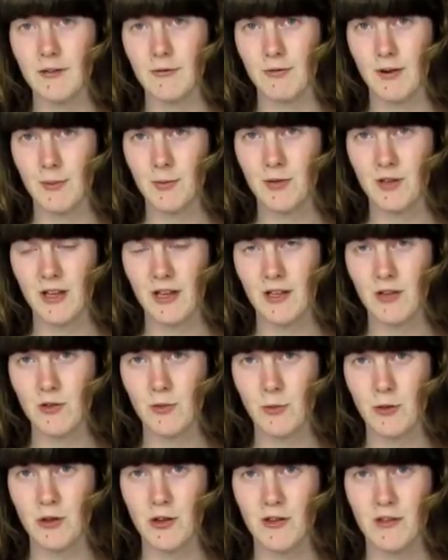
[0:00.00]
in rib
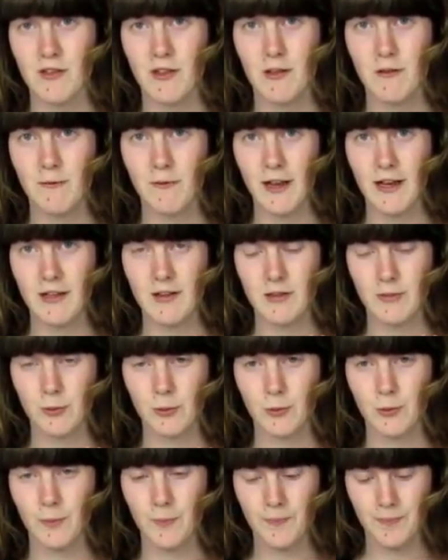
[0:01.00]
stitch, which is this
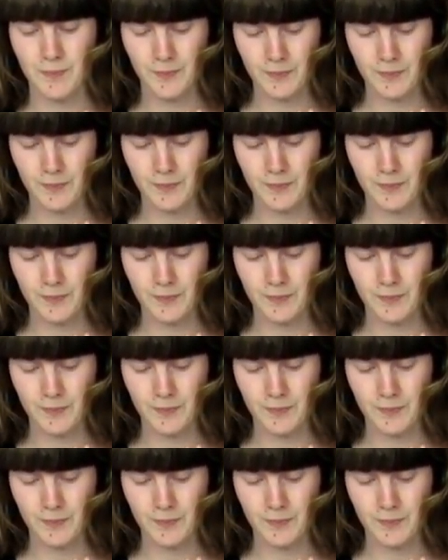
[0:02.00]
flexible